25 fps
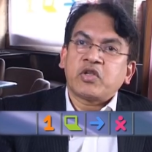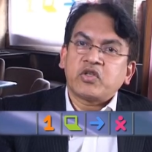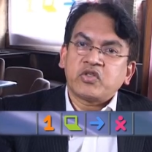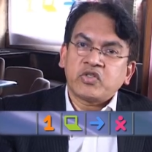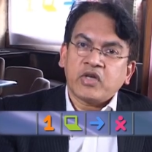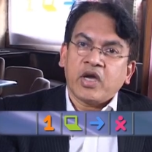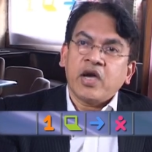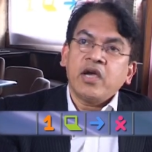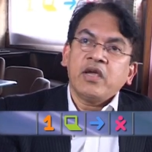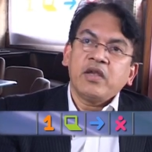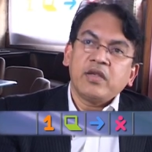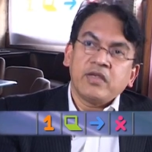But a
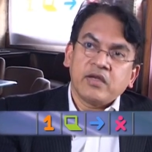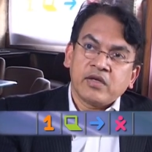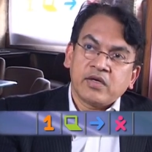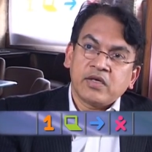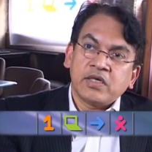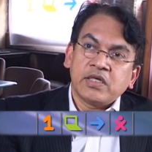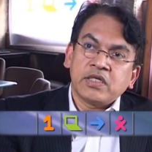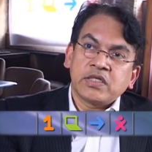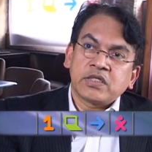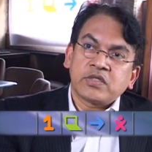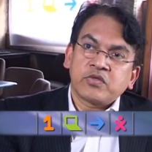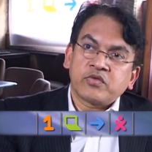child
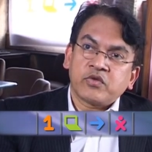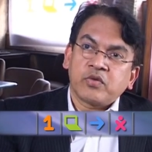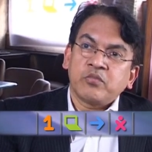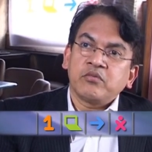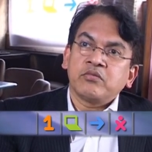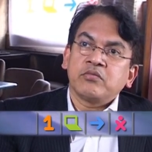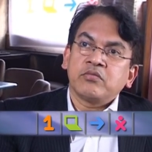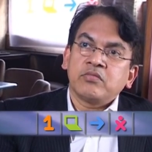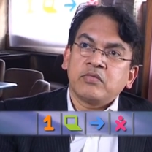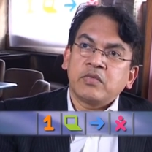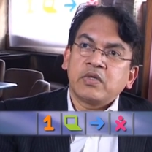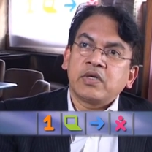learns
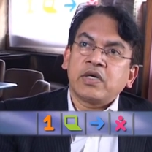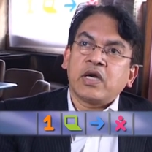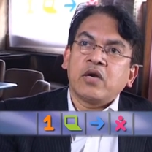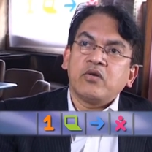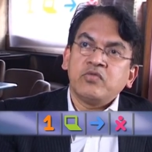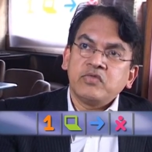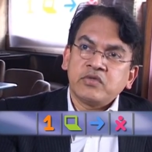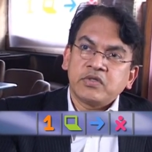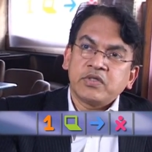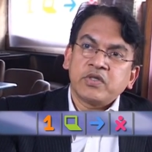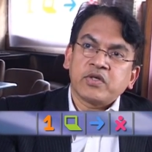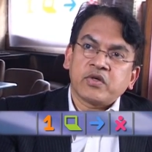from
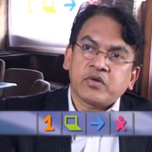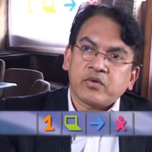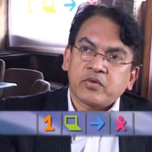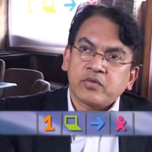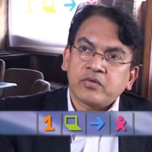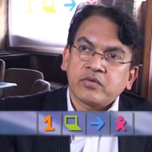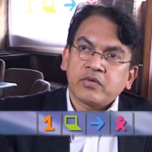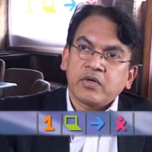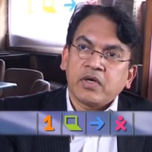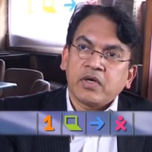ground zero.